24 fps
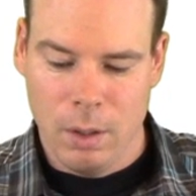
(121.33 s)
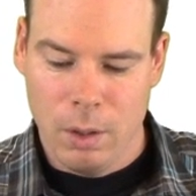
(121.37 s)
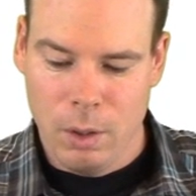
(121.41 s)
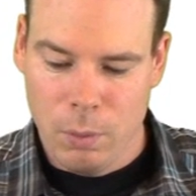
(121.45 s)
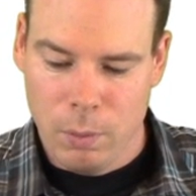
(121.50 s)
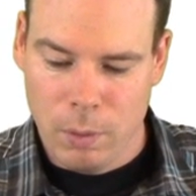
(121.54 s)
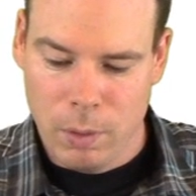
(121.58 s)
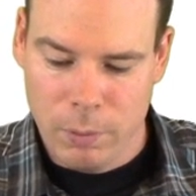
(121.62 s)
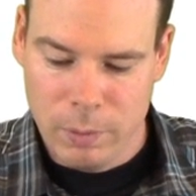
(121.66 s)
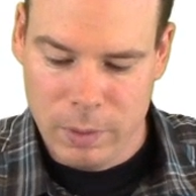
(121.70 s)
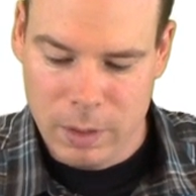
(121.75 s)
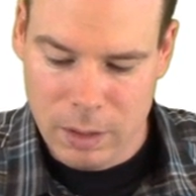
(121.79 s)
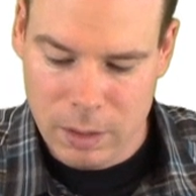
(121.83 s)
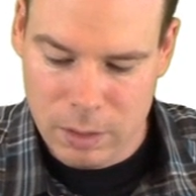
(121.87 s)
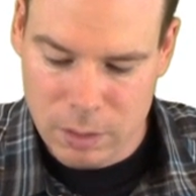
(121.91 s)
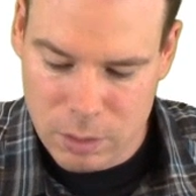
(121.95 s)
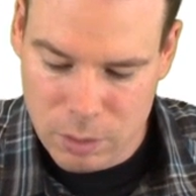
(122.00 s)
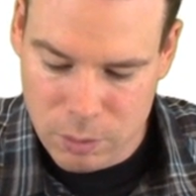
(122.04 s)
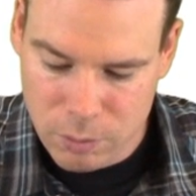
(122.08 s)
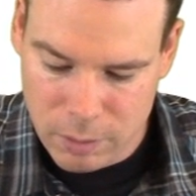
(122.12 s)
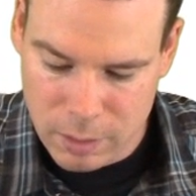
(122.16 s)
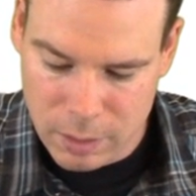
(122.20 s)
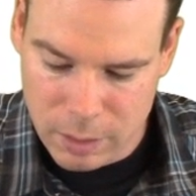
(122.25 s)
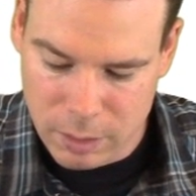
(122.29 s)
Well, we need
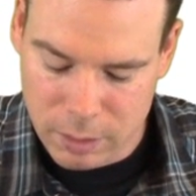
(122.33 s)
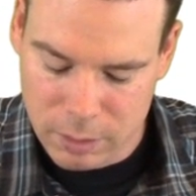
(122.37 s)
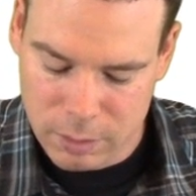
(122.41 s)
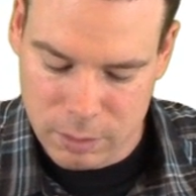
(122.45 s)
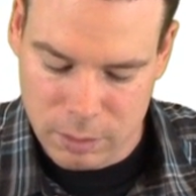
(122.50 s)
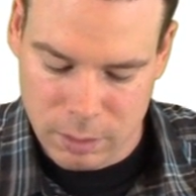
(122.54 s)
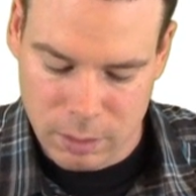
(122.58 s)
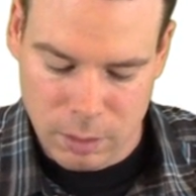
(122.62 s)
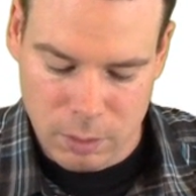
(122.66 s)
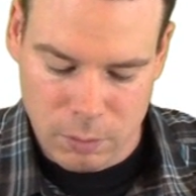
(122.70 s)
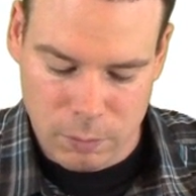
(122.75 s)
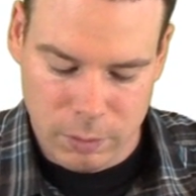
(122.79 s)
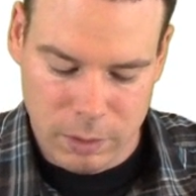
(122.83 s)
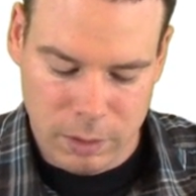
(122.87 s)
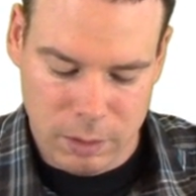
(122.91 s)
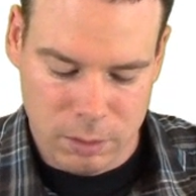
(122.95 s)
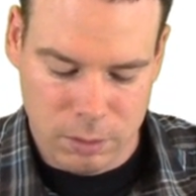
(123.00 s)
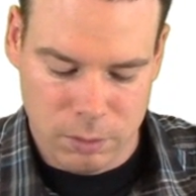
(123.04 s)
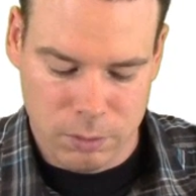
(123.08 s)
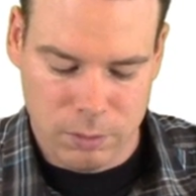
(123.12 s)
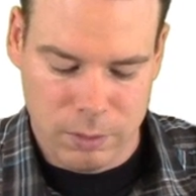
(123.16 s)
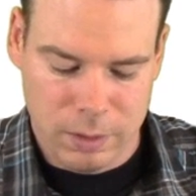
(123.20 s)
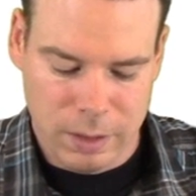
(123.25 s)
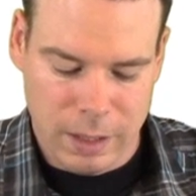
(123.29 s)
two things. We need to
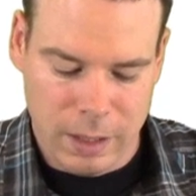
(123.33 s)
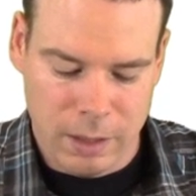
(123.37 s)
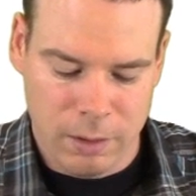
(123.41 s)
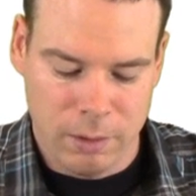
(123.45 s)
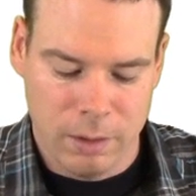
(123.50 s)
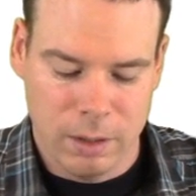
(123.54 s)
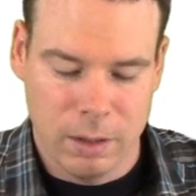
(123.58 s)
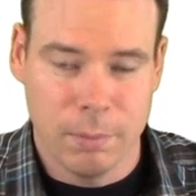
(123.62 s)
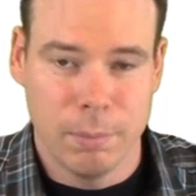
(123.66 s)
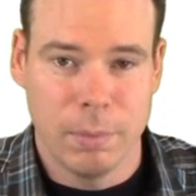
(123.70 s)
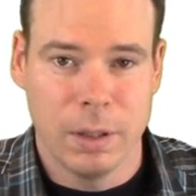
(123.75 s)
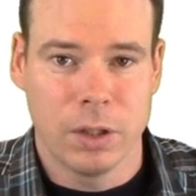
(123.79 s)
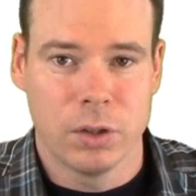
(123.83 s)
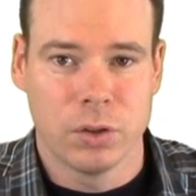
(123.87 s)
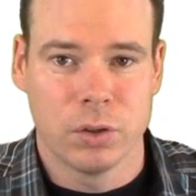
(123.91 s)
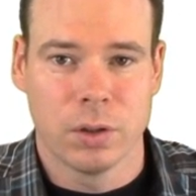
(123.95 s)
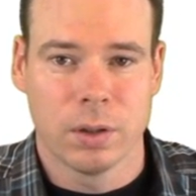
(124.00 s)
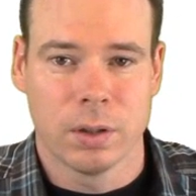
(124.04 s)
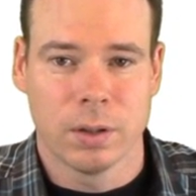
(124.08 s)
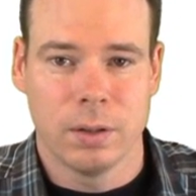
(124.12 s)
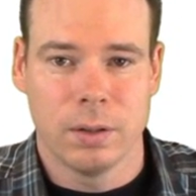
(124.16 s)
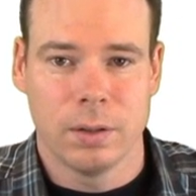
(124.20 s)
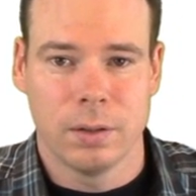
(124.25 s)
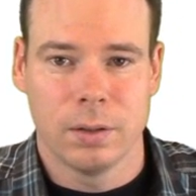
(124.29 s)
know the area of the big
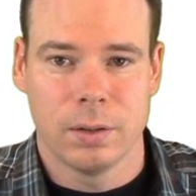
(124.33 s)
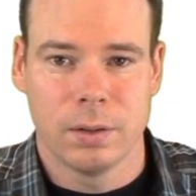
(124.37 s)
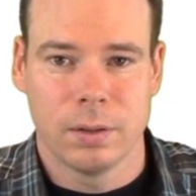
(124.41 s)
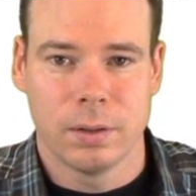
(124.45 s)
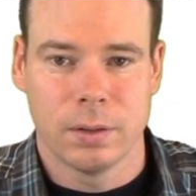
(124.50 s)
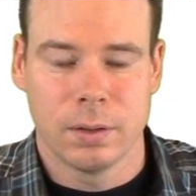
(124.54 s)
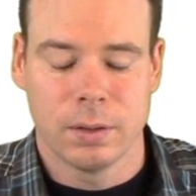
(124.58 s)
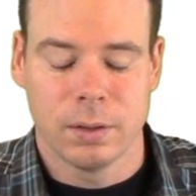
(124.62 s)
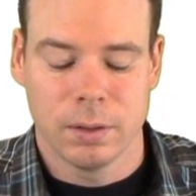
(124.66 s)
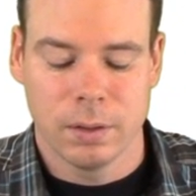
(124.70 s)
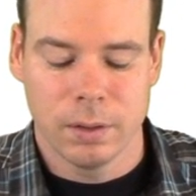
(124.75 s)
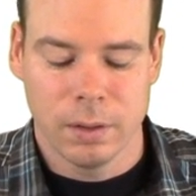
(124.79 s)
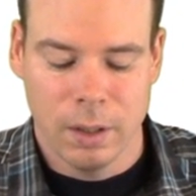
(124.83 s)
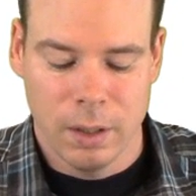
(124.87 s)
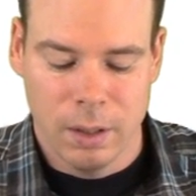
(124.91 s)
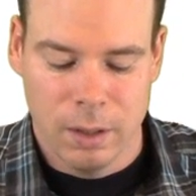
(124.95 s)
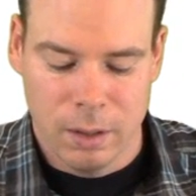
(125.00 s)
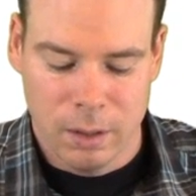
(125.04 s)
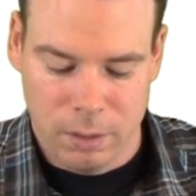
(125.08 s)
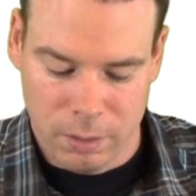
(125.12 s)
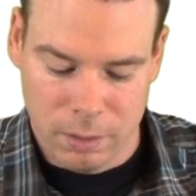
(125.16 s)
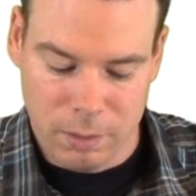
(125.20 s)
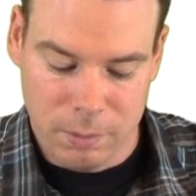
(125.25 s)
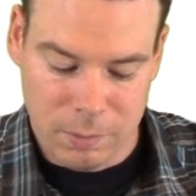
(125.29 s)
circle,
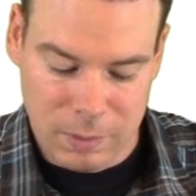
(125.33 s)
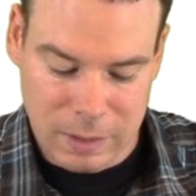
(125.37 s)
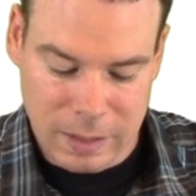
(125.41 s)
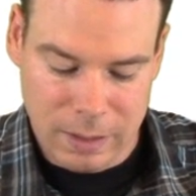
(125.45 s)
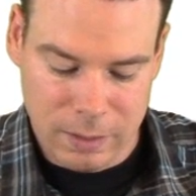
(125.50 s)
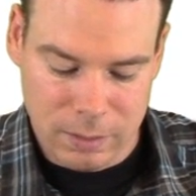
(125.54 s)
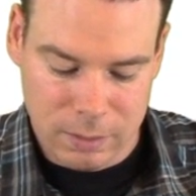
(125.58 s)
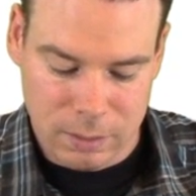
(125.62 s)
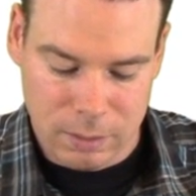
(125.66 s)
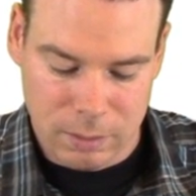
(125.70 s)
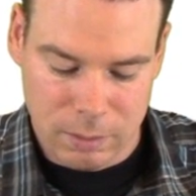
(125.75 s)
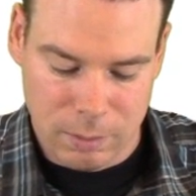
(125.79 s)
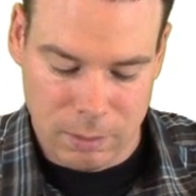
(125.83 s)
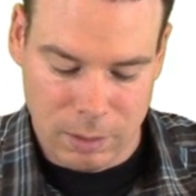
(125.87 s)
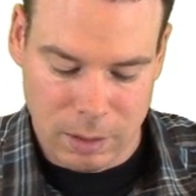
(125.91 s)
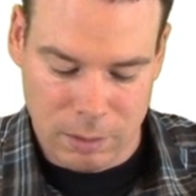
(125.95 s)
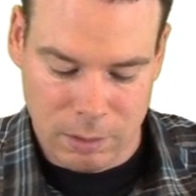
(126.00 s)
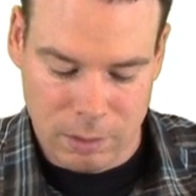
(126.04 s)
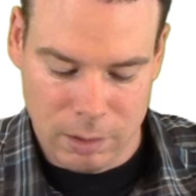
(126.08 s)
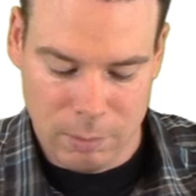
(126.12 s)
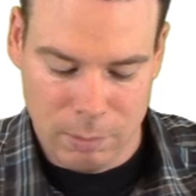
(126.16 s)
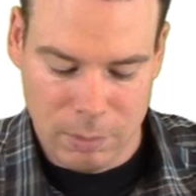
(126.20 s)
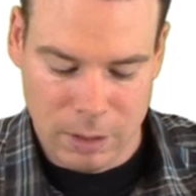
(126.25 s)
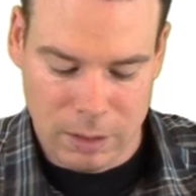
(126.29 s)
or the disk, the area
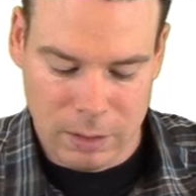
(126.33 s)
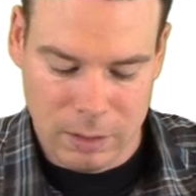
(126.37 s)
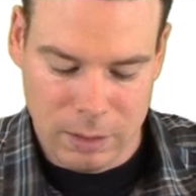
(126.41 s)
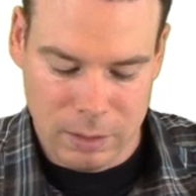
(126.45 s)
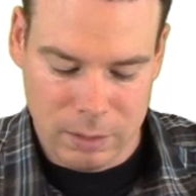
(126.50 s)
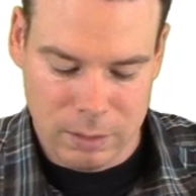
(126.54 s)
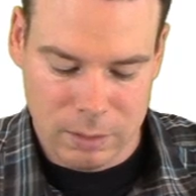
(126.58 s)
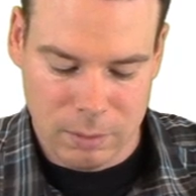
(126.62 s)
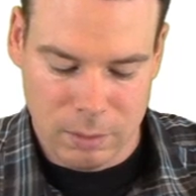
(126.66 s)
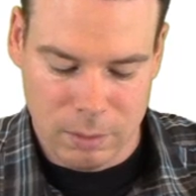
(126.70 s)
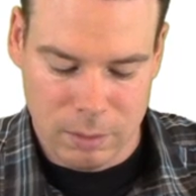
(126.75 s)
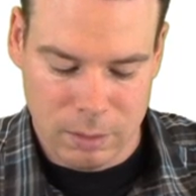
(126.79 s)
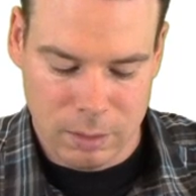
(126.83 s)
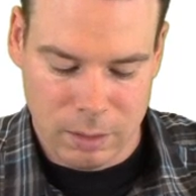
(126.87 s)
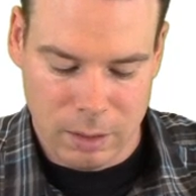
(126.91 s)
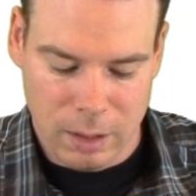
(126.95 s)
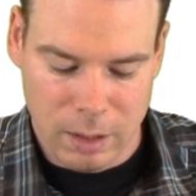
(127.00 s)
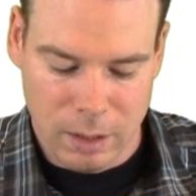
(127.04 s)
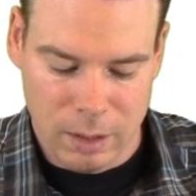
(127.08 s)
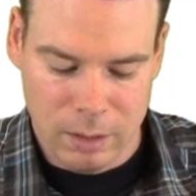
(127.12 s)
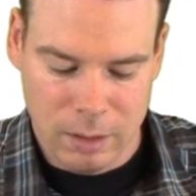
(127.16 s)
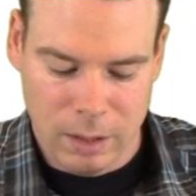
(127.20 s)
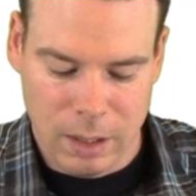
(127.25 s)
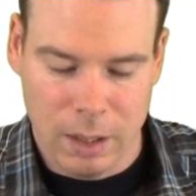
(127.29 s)
of the big disk,
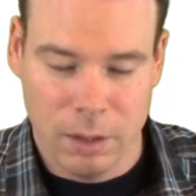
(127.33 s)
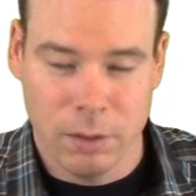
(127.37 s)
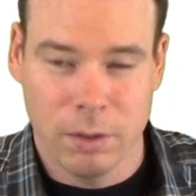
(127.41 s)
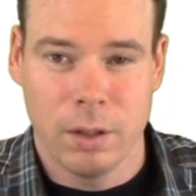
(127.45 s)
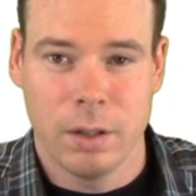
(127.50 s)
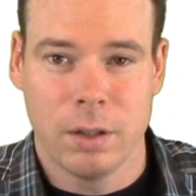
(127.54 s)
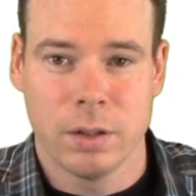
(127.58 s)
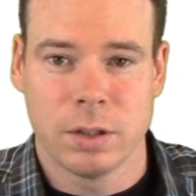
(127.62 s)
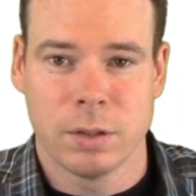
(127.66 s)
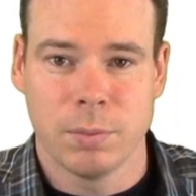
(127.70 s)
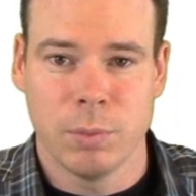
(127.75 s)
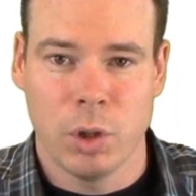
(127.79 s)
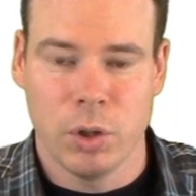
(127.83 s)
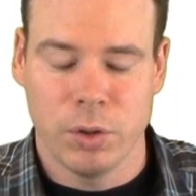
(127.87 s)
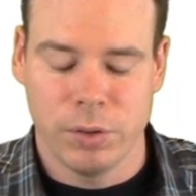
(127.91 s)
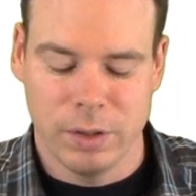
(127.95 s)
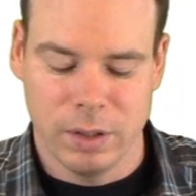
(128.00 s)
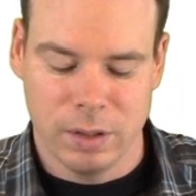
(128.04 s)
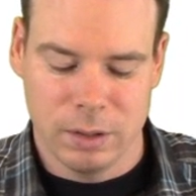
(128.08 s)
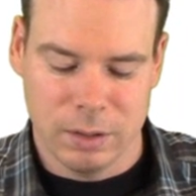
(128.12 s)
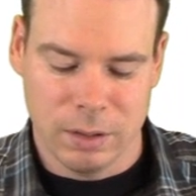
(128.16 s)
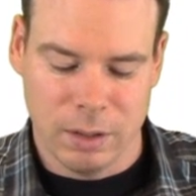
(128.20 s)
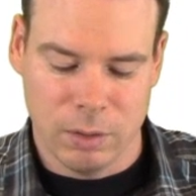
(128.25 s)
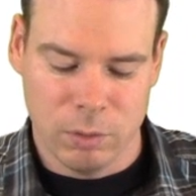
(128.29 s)
and the area of the small
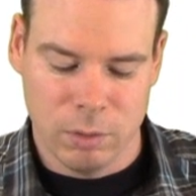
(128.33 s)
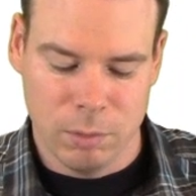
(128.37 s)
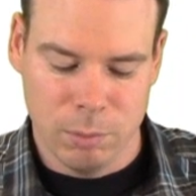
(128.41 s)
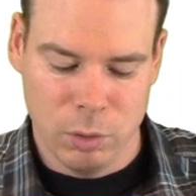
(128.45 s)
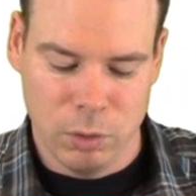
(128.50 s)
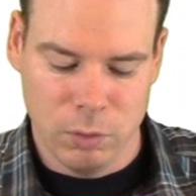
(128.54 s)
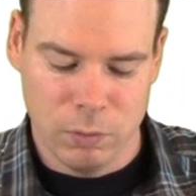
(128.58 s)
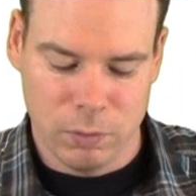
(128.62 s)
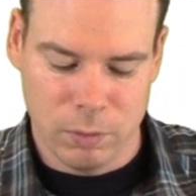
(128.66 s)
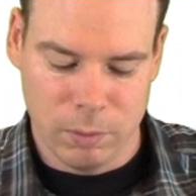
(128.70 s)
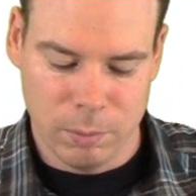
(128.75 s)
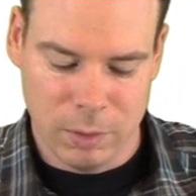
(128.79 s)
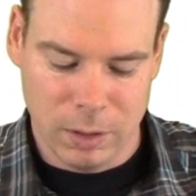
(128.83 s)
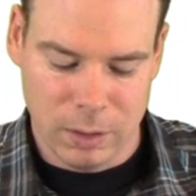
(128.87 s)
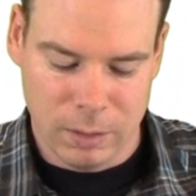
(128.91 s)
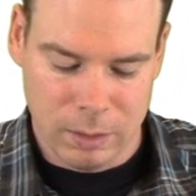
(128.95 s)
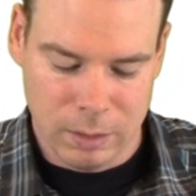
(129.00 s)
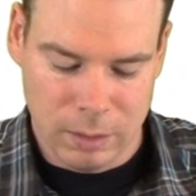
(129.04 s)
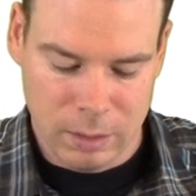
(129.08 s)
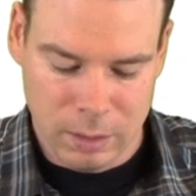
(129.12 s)
disk that removed from it.